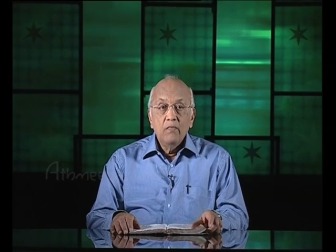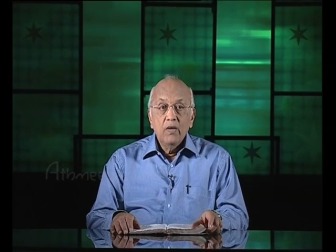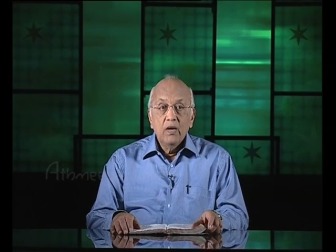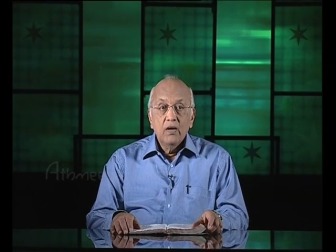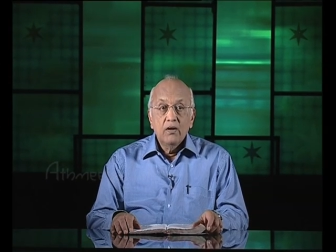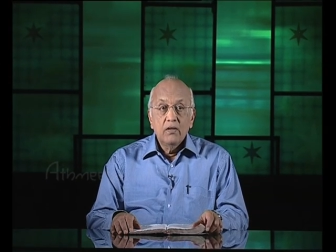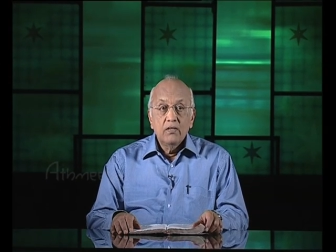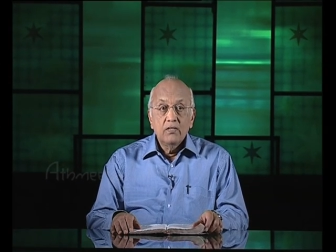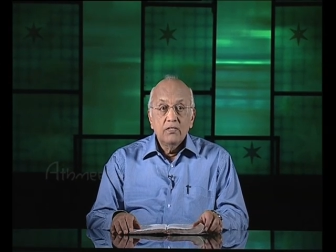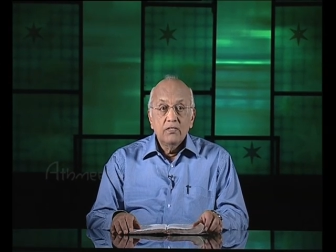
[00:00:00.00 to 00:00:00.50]

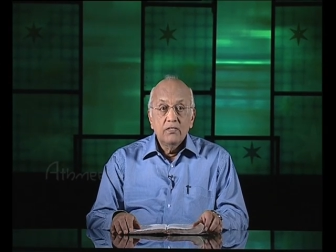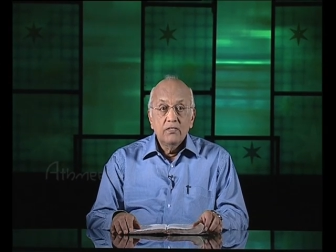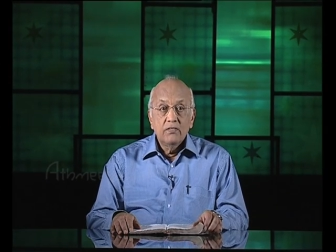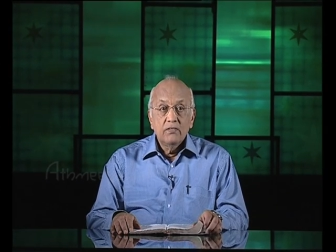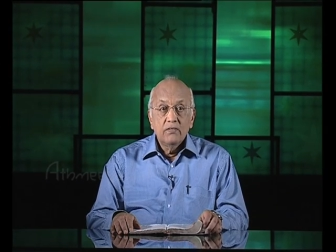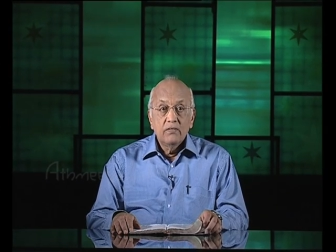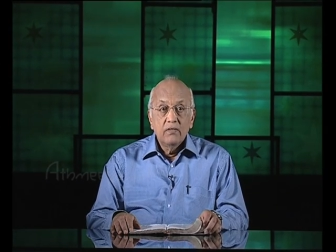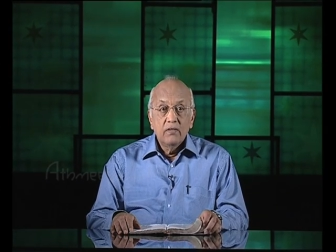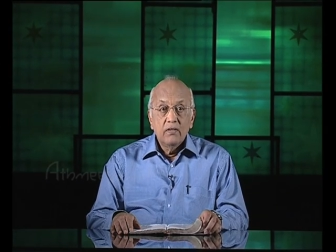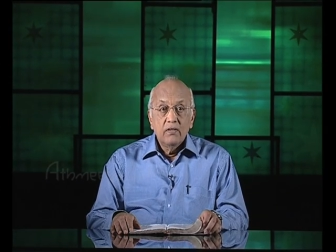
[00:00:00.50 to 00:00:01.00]

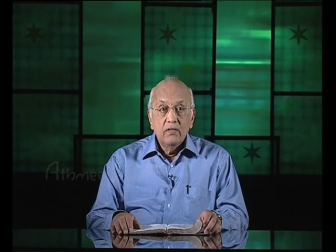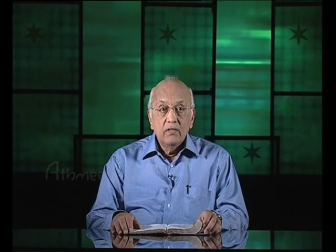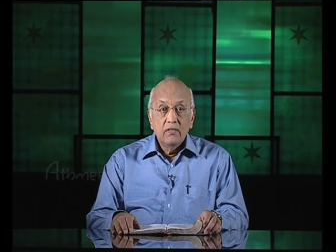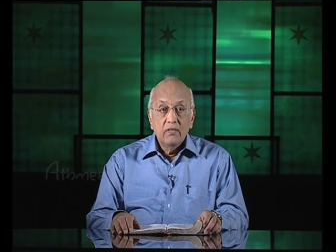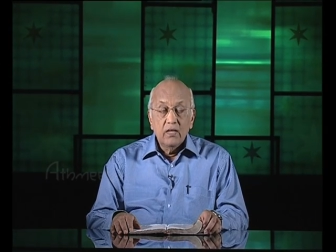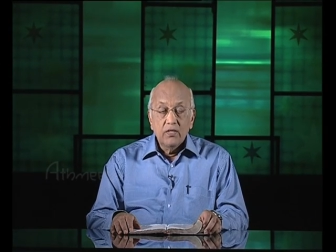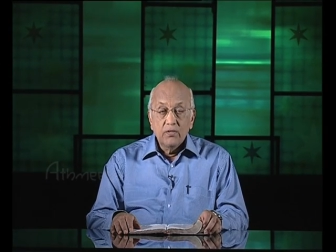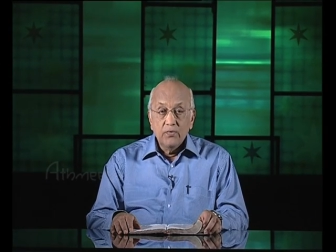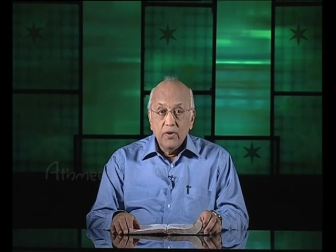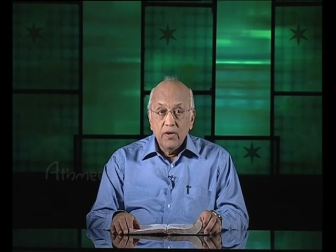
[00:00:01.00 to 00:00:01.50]
because
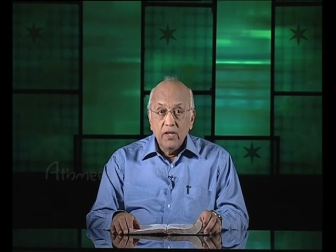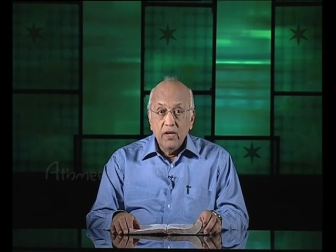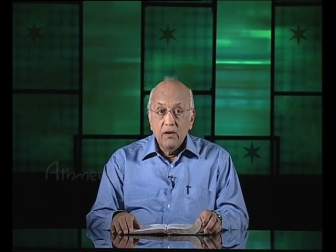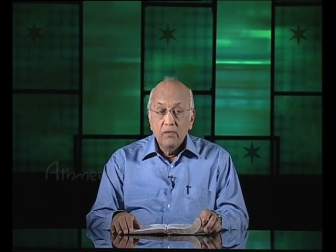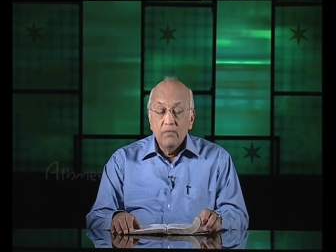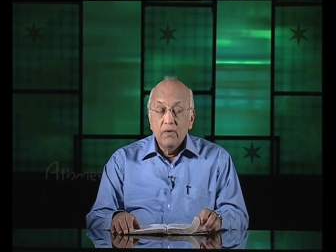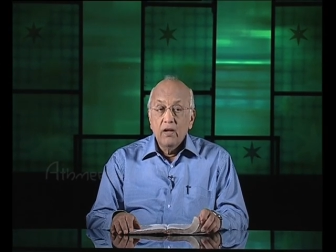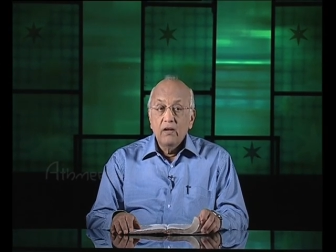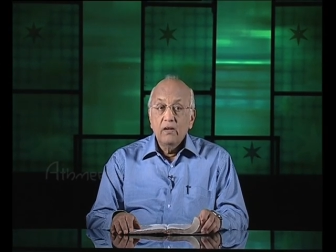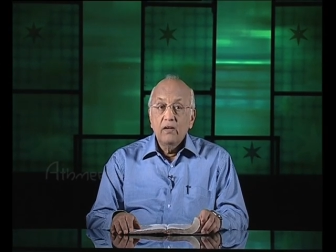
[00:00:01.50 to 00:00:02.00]
that's what he
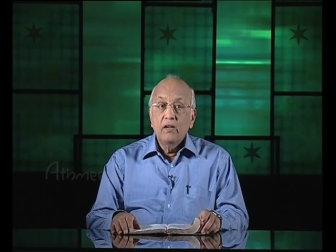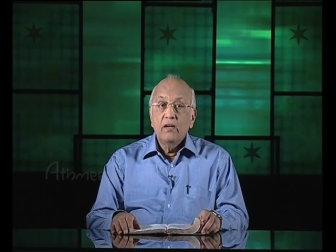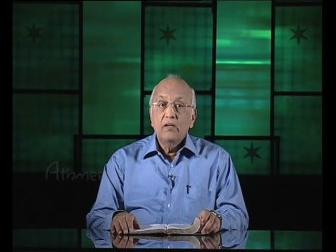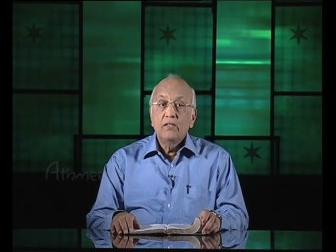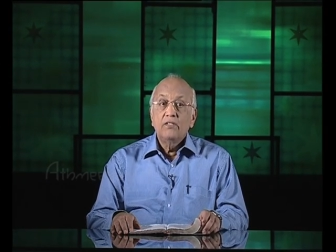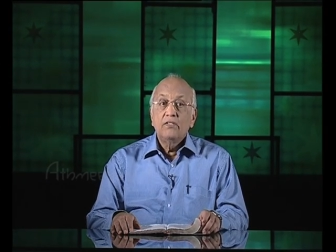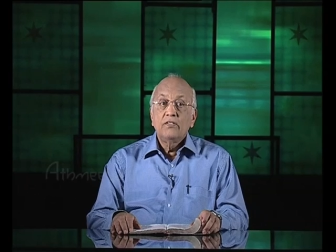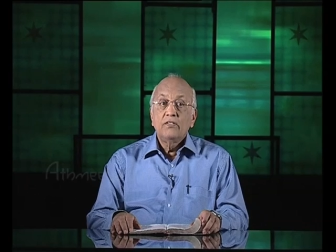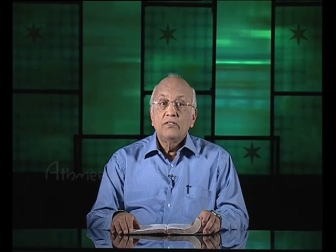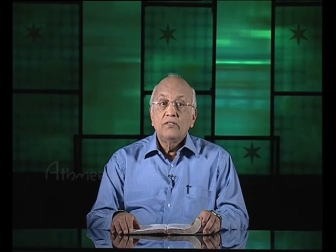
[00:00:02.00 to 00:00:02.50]
commanded
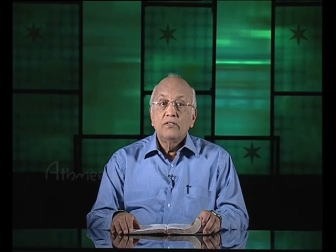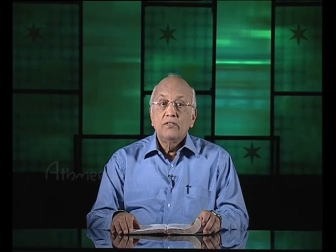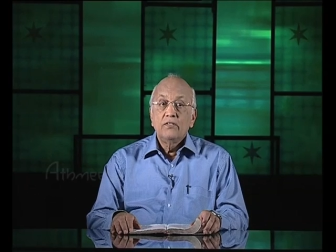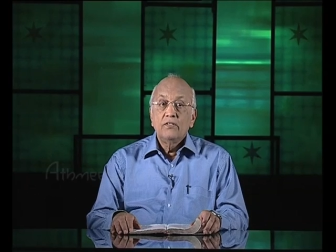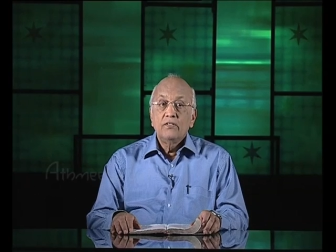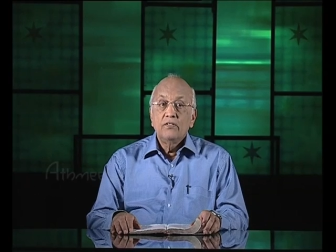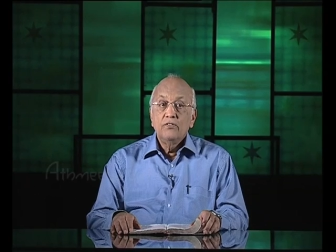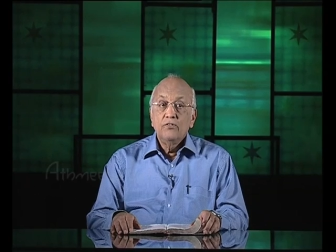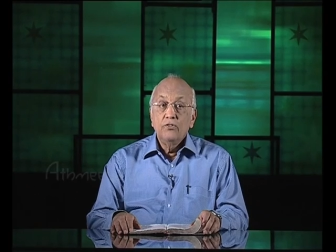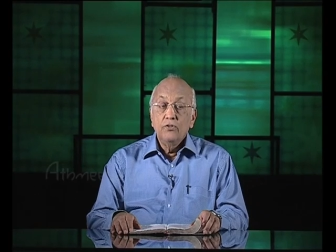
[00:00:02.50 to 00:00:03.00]
us
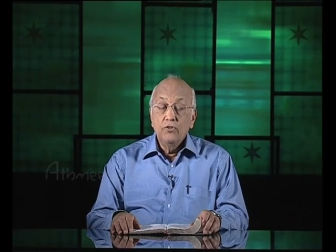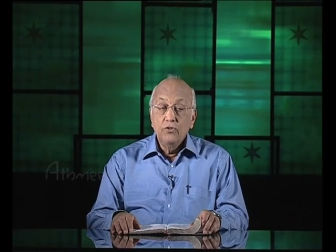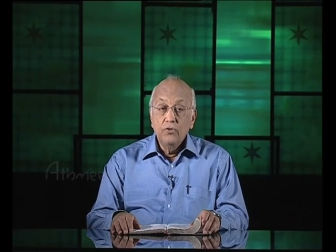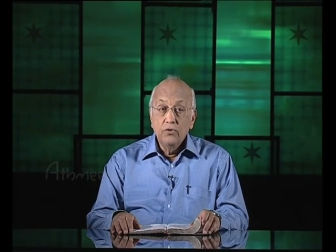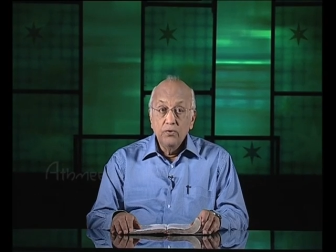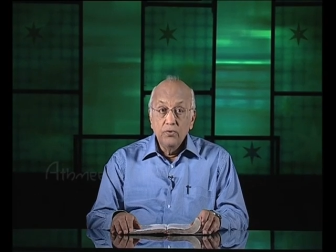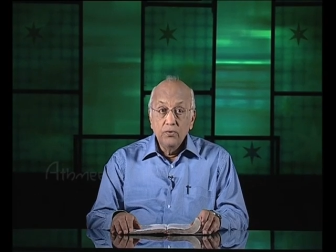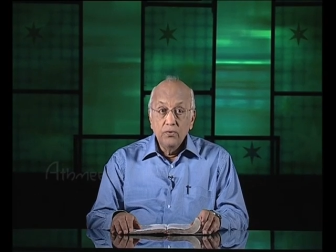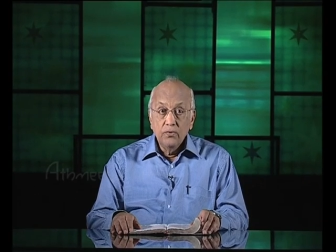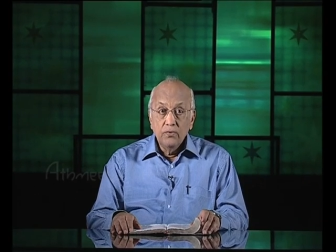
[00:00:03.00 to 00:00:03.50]
to
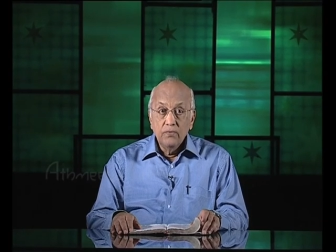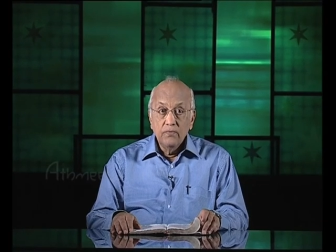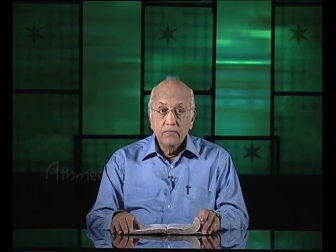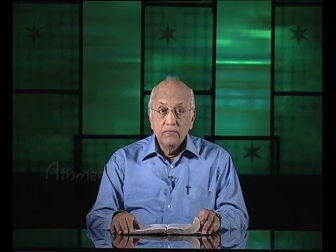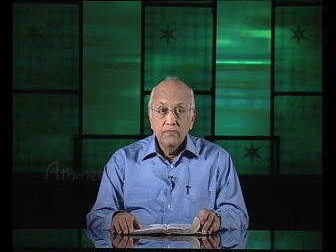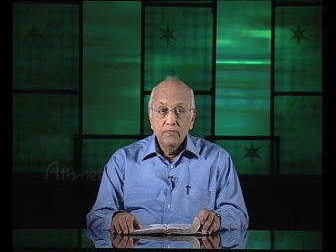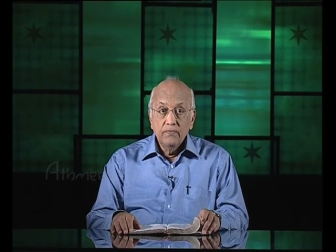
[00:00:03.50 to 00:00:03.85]
do